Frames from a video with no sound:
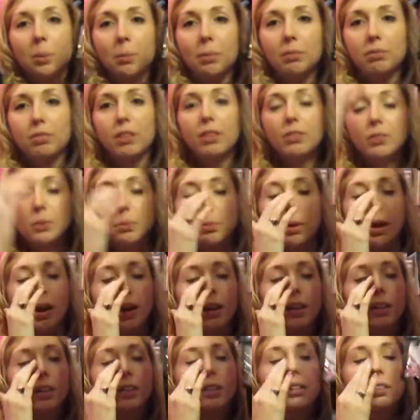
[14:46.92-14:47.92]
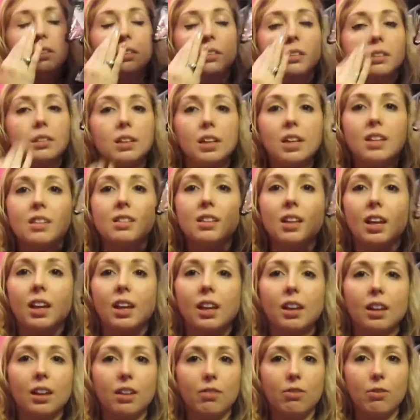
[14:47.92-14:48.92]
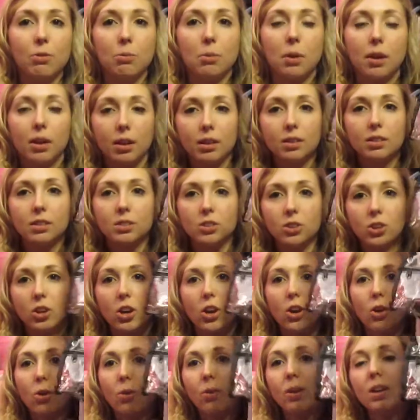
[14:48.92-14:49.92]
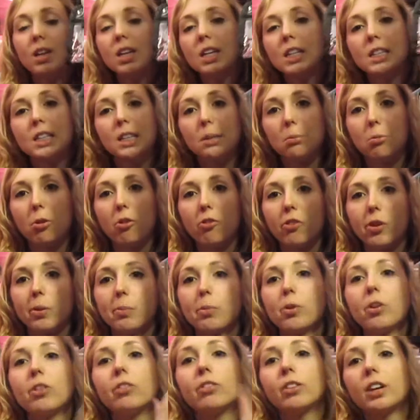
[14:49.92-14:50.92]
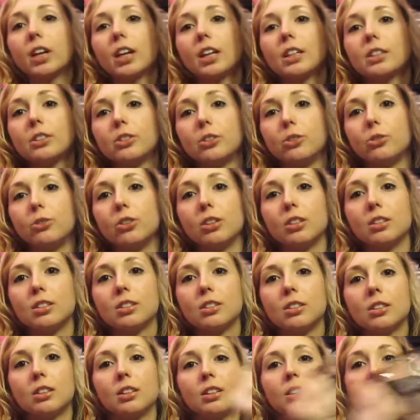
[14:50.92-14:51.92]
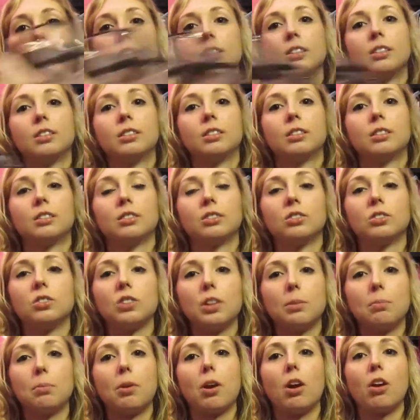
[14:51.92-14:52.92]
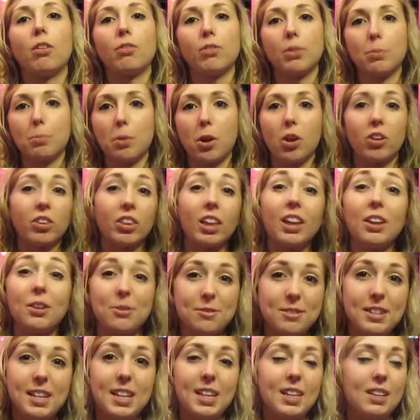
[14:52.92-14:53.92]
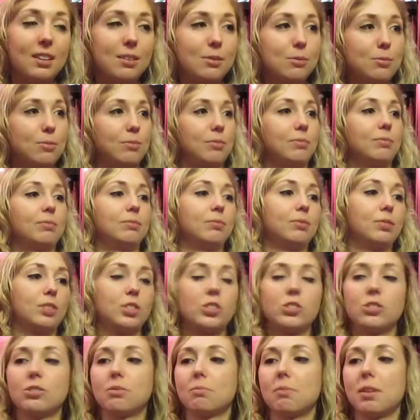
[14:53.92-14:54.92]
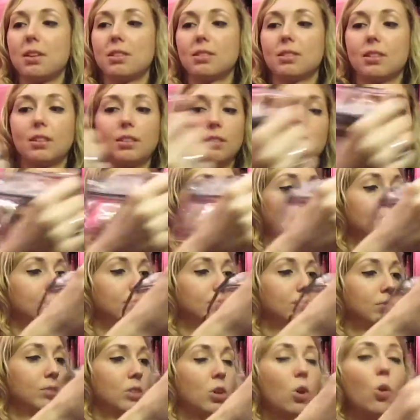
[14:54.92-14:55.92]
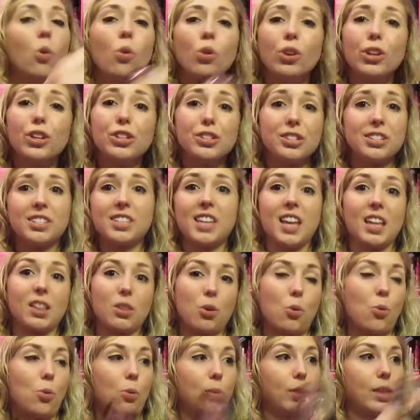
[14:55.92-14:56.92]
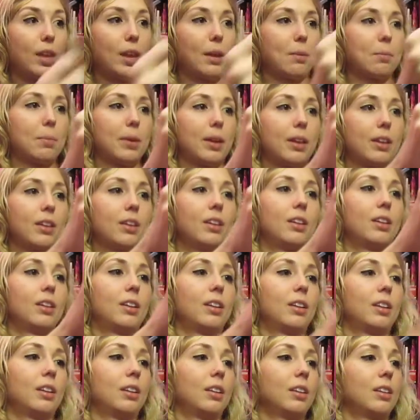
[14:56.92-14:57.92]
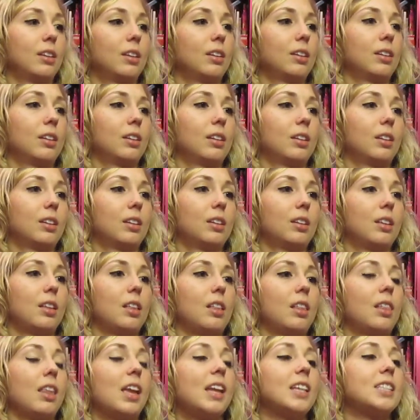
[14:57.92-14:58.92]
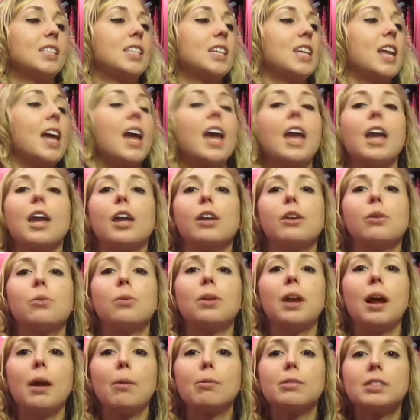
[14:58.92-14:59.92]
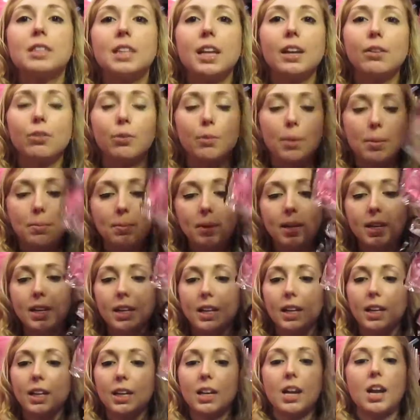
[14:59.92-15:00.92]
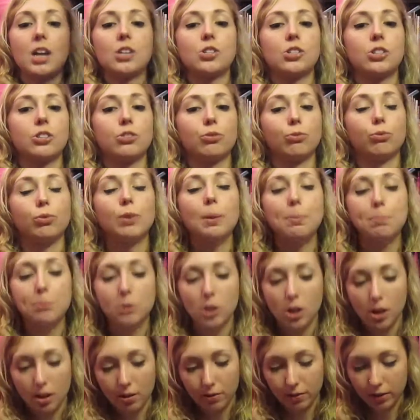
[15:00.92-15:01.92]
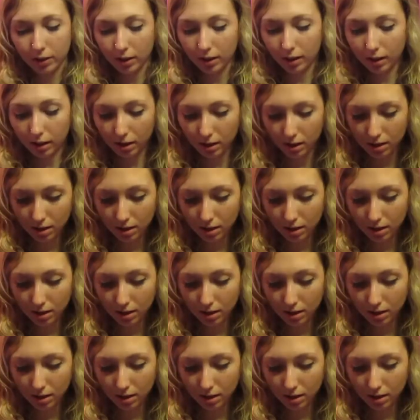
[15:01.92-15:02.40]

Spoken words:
my favorite part is like if you want to go sleep over your boyfriend's, you just rip off the part that you need, which is amazing. Or you could just take the whole thing, but like today when I was late for my meeting, I just ripped off the